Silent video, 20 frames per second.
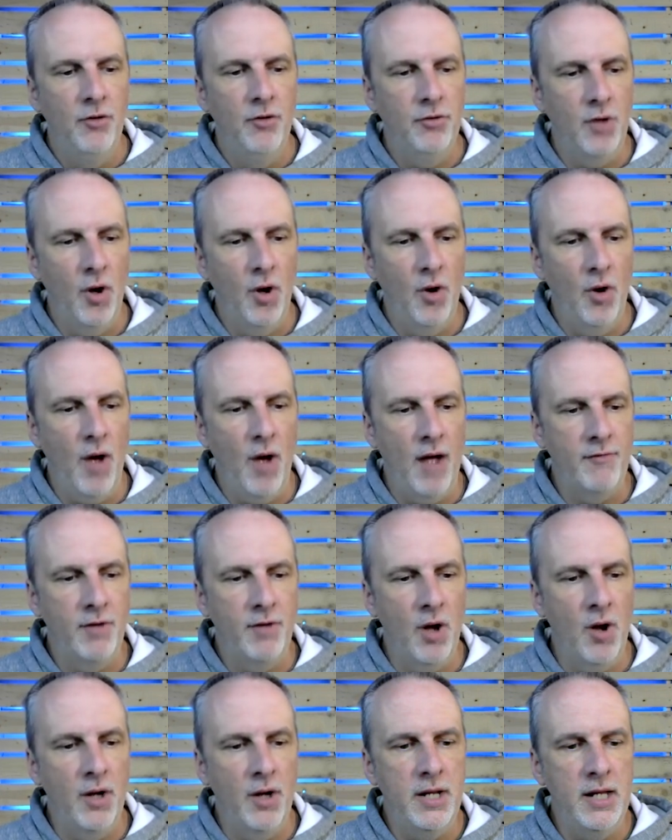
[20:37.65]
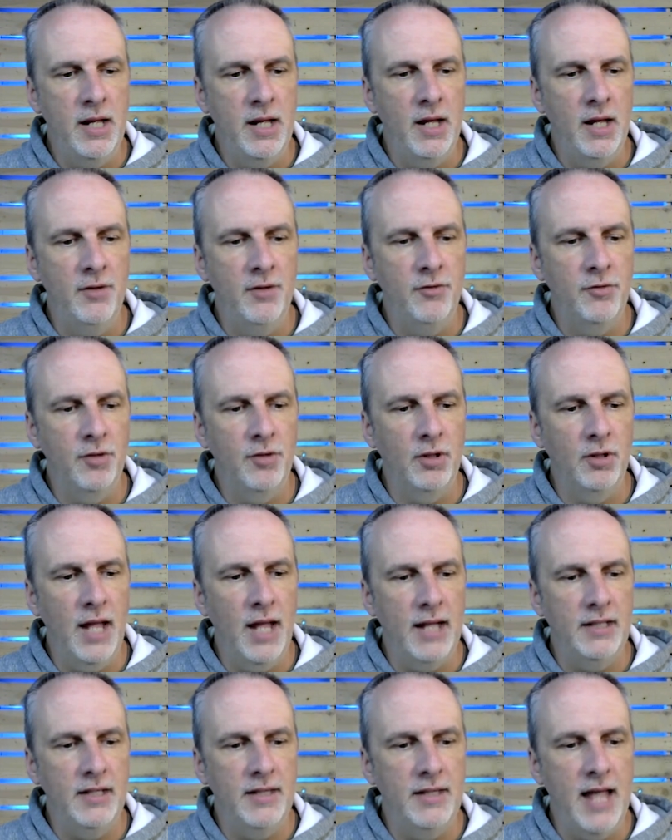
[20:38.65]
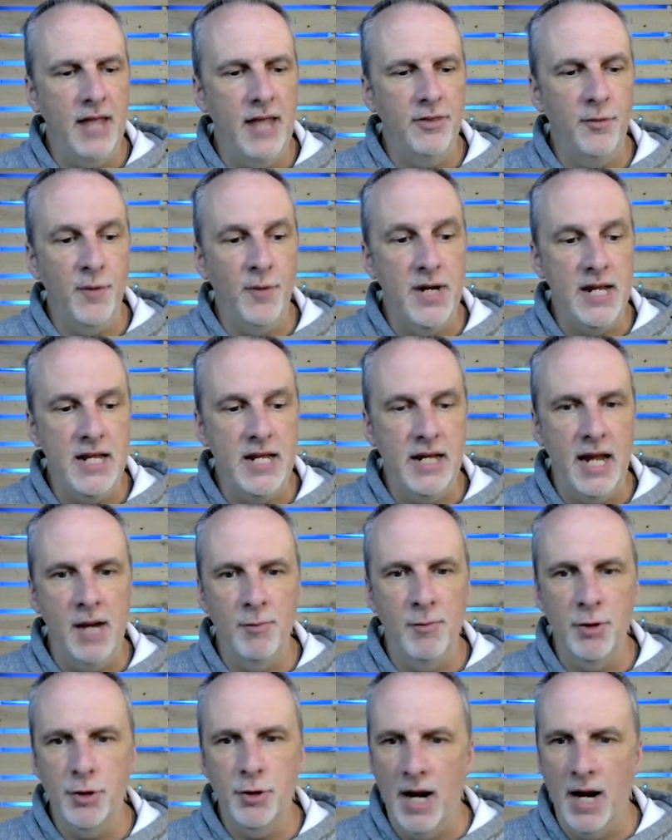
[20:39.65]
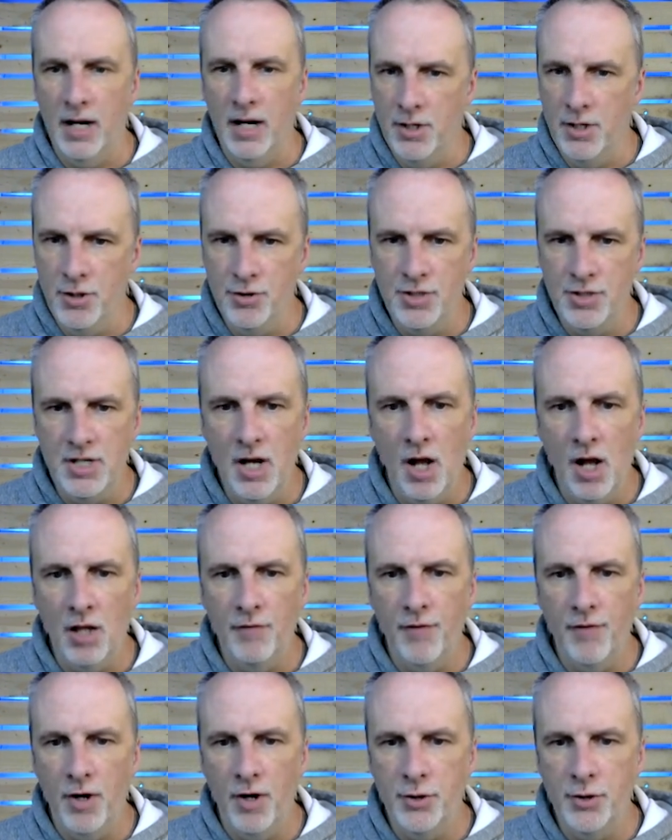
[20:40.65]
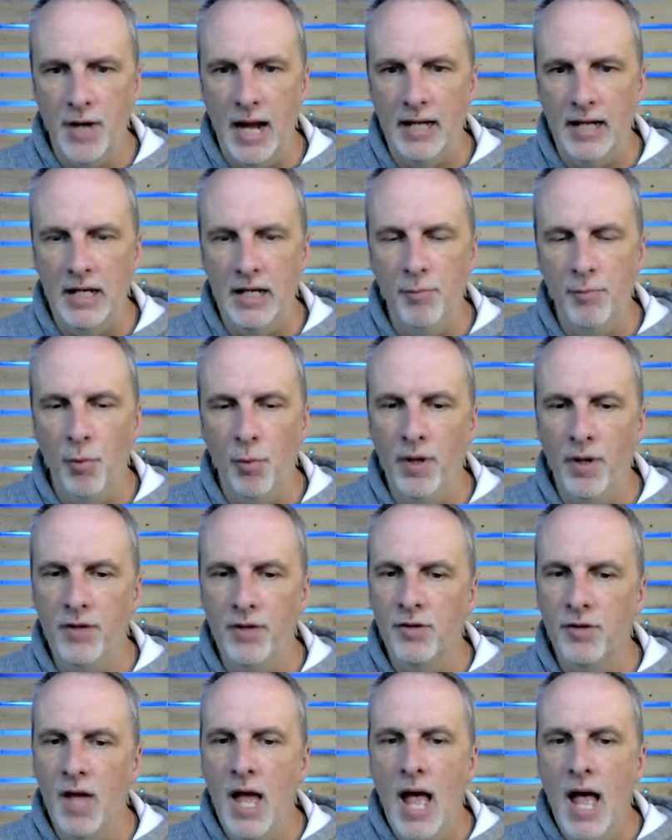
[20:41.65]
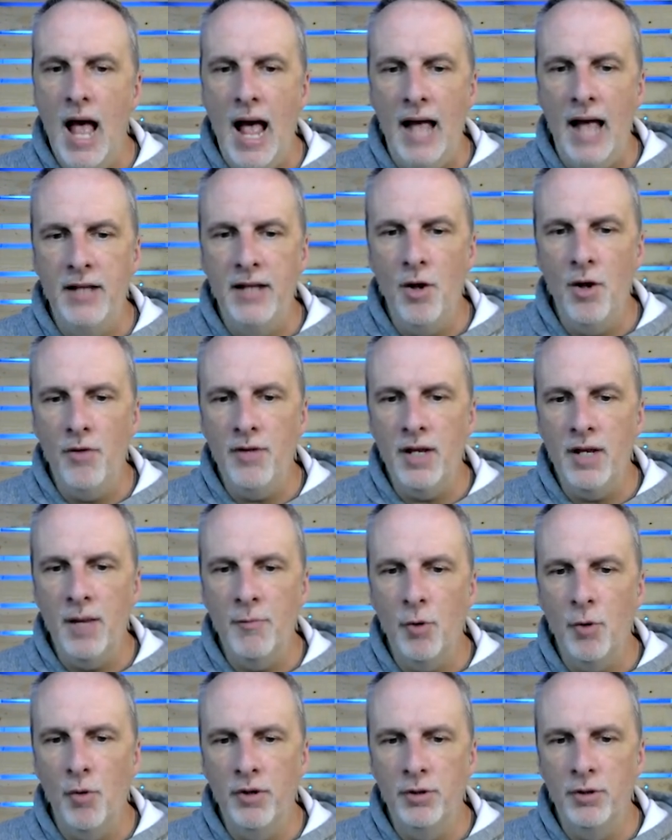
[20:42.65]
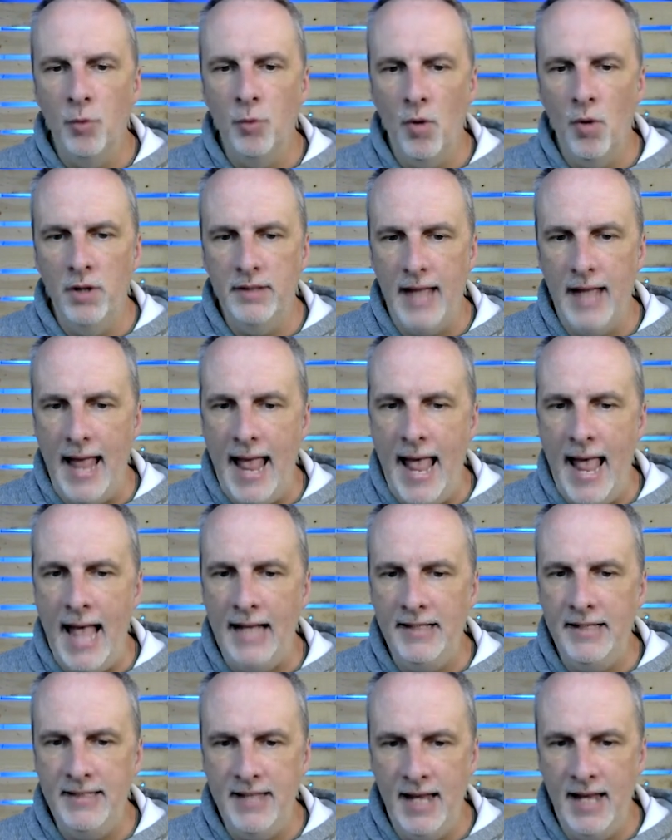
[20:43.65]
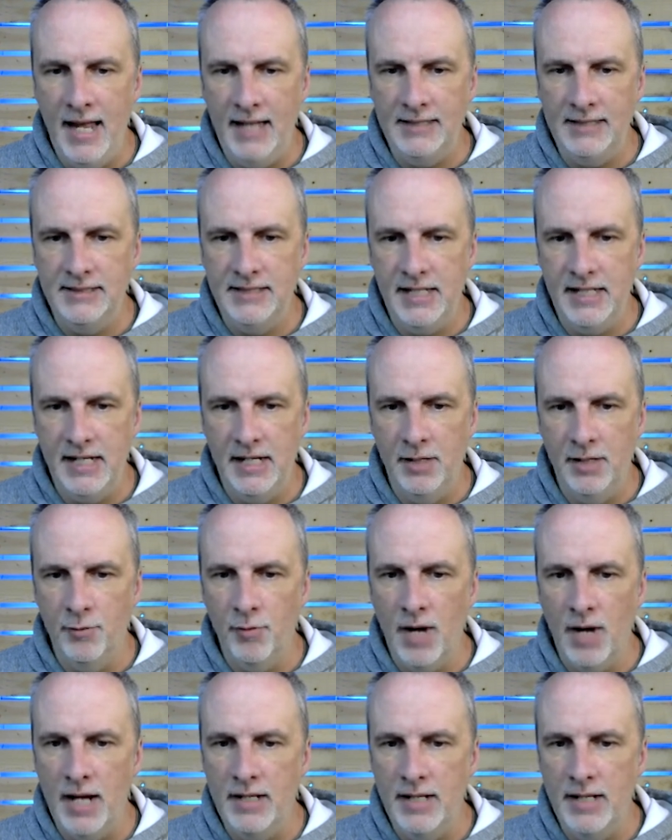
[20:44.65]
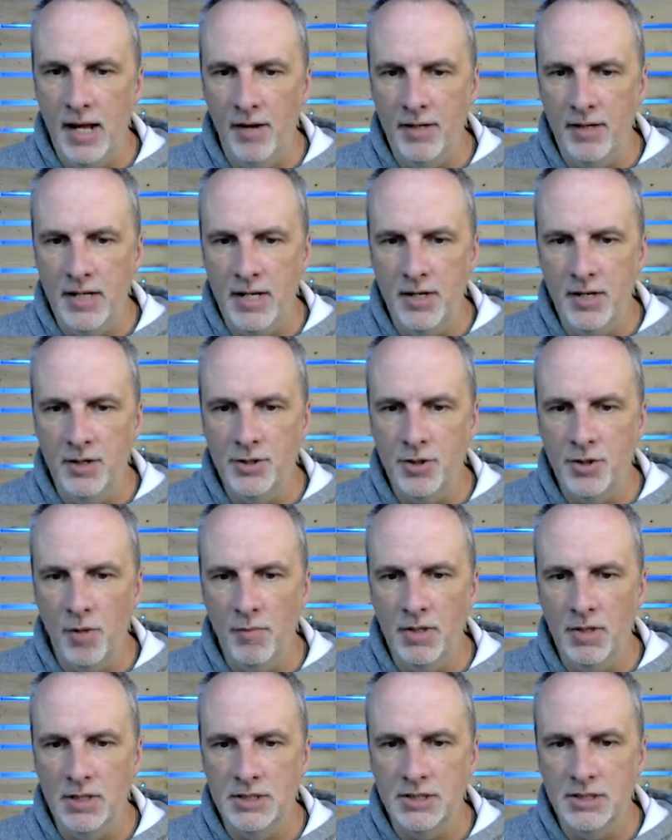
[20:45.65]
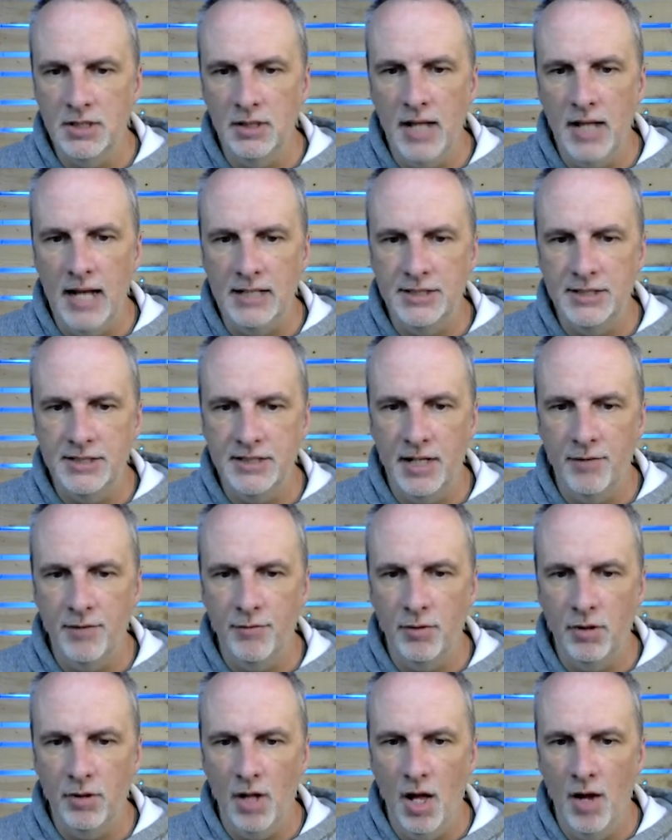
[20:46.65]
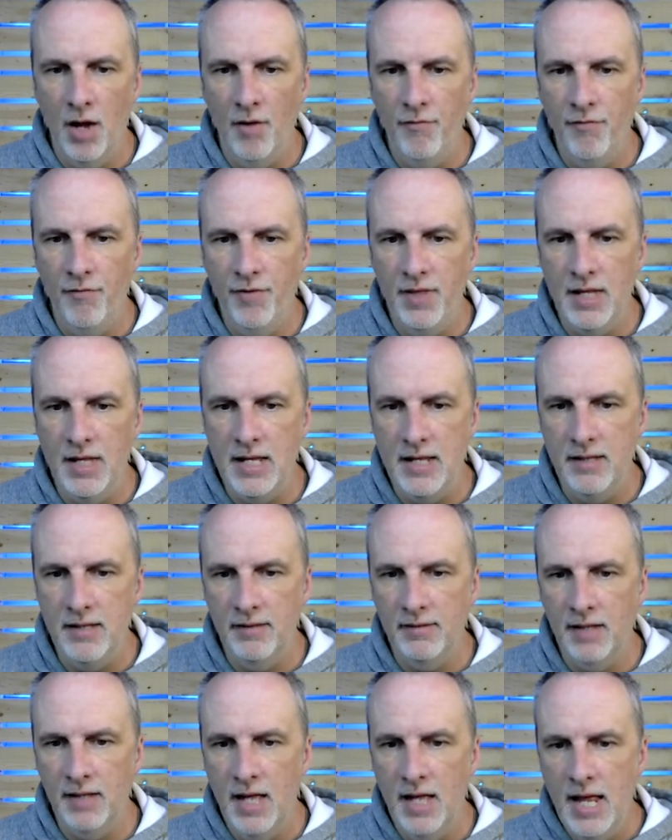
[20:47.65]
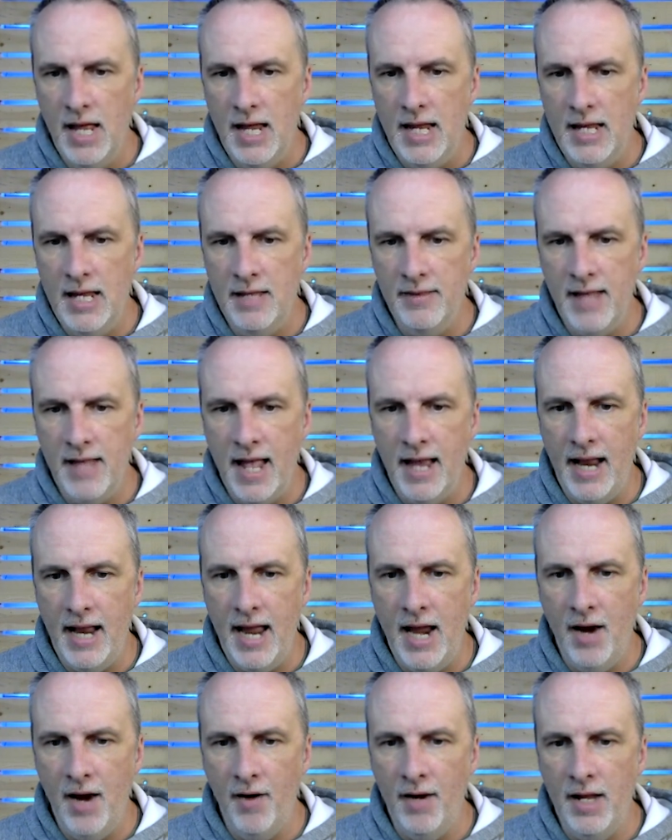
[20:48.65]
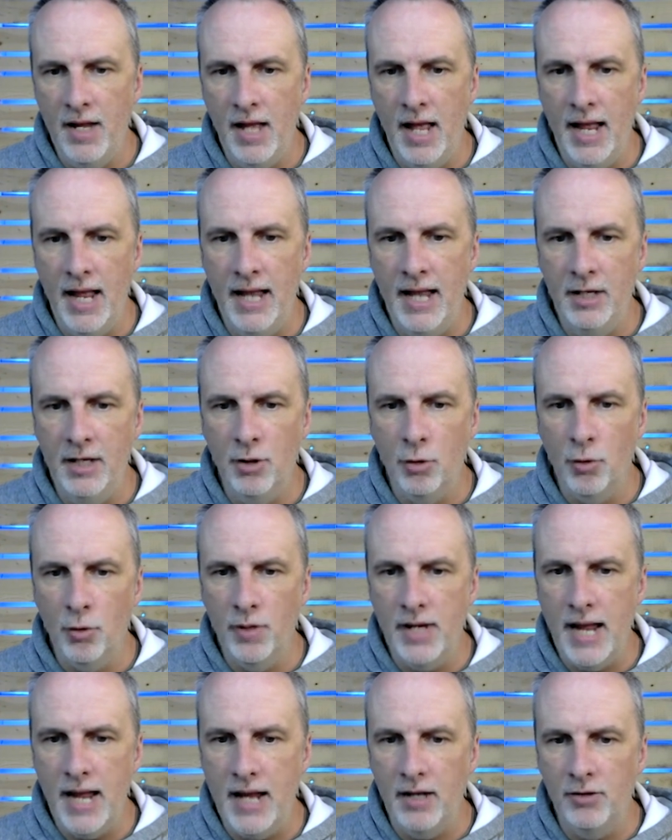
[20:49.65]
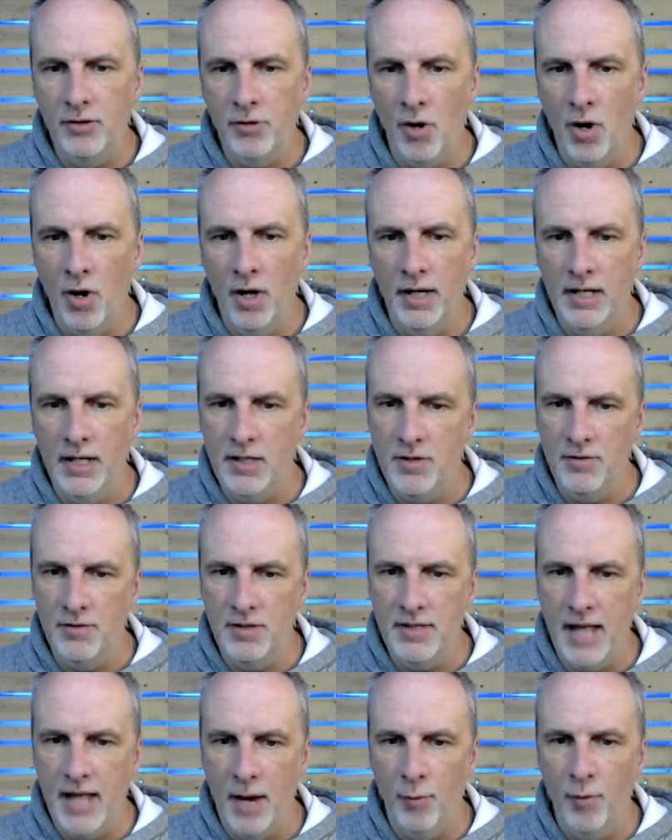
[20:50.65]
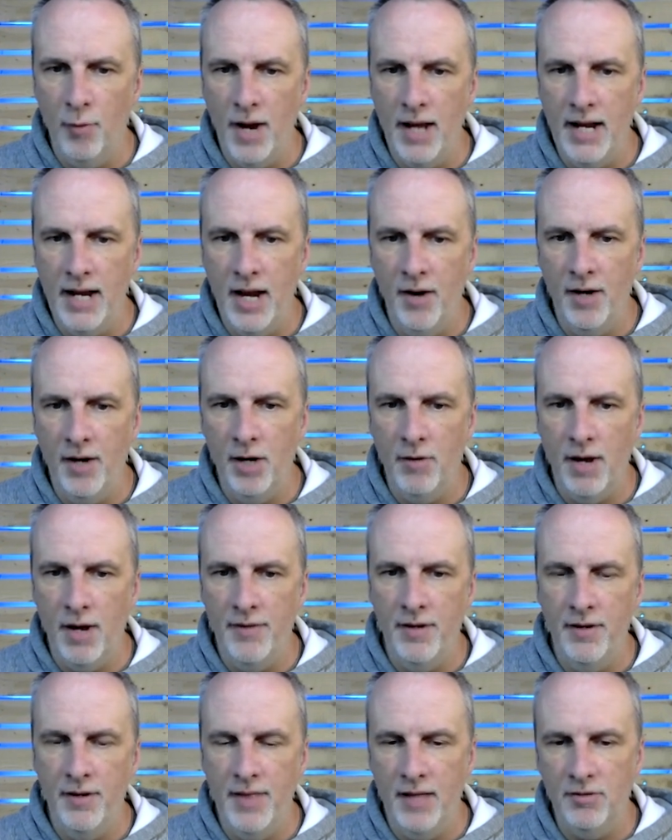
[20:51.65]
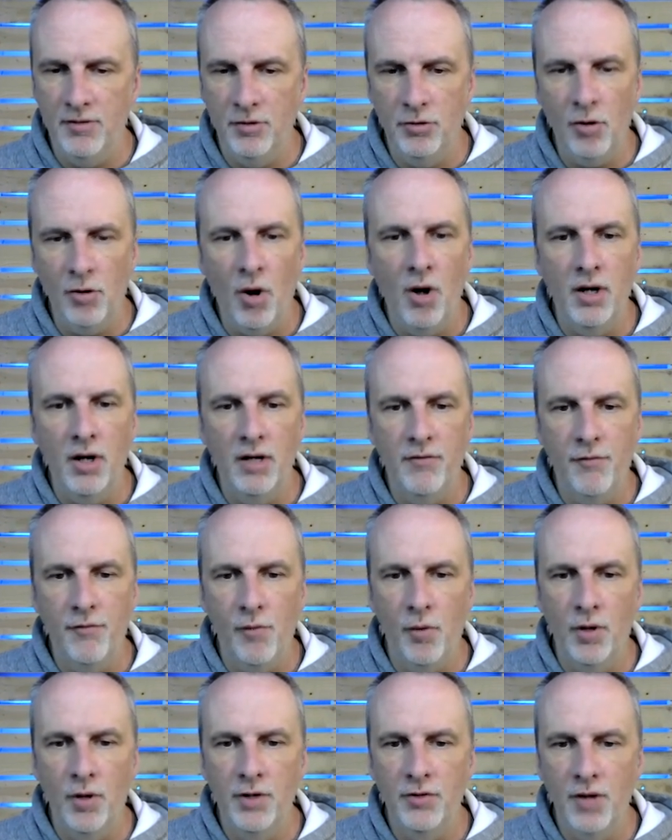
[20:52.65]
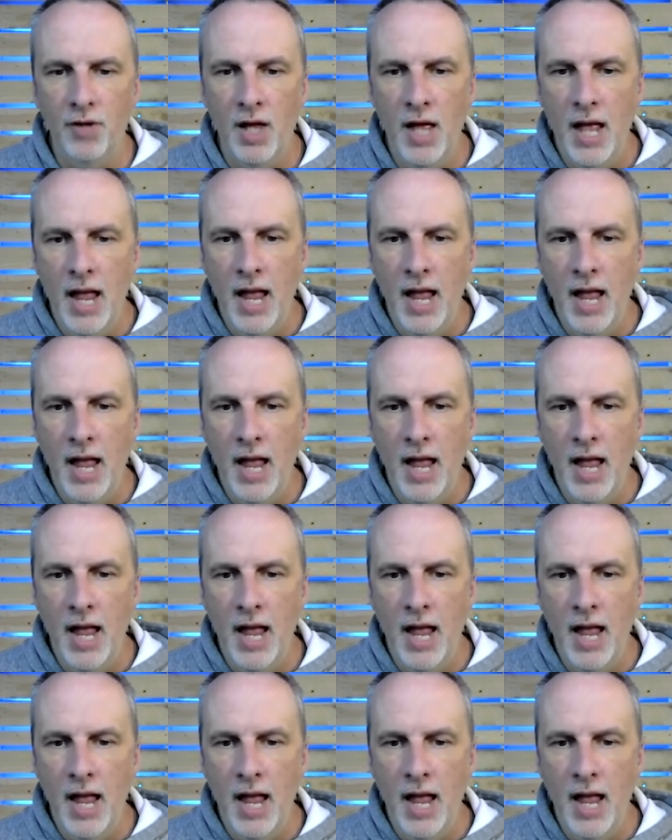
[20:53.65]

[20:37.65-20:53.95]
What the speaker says: So I've gone in, selected that 3D camera tracker. You see all of our tracking points. I know that I'm going to want to add text in right down here. So I'm going to select several of these in that area and it'll create a target. You see that red area right there? That's a target for us.